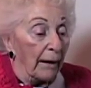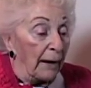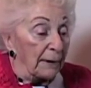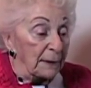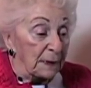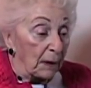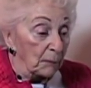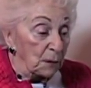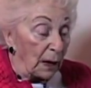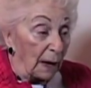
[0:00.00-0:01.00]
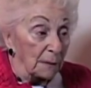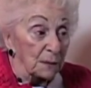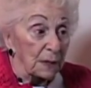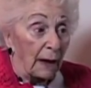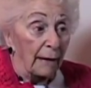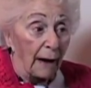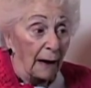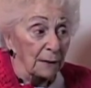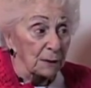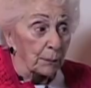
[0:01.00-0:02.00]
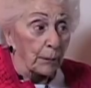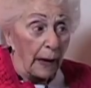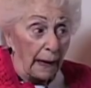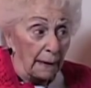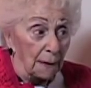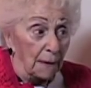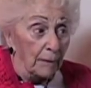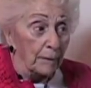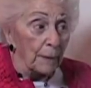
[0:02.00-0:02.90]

And sometimes I ask Ben,